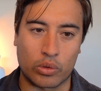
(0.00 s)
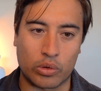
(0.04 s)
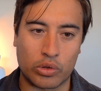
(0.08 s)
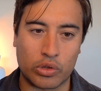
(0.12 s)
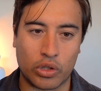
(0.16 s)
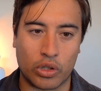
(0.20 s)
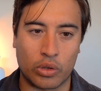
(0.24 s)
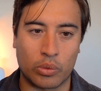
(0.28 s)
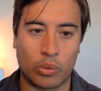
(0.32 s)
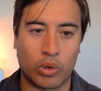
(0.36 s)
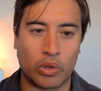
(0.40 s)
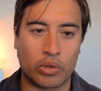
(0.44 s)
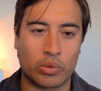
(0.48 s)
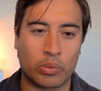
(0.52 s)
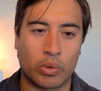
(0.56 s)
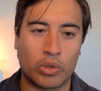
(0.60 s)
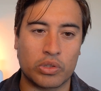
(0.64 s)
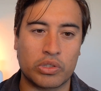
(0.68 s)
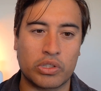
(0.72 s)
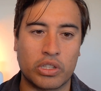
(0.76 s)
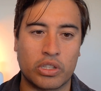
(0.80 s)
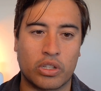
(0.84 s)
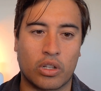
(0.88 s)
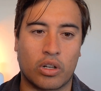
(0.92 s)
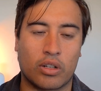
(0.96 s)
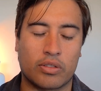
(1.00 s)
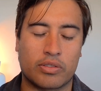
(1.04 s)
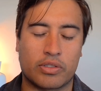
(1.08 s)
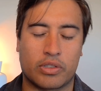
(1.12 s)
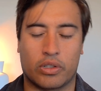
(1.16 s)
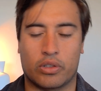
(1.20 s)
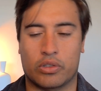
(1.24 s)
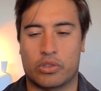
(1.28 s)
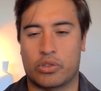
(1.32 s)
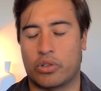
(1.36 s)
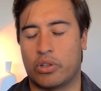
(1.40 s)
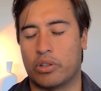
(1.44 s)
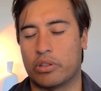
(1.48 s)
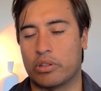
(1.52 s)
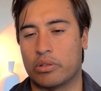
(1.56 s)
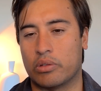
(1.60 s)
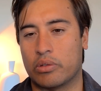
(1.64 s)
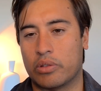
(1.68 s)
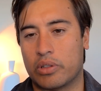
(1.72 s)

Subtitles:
So what's your lifestyle triangle?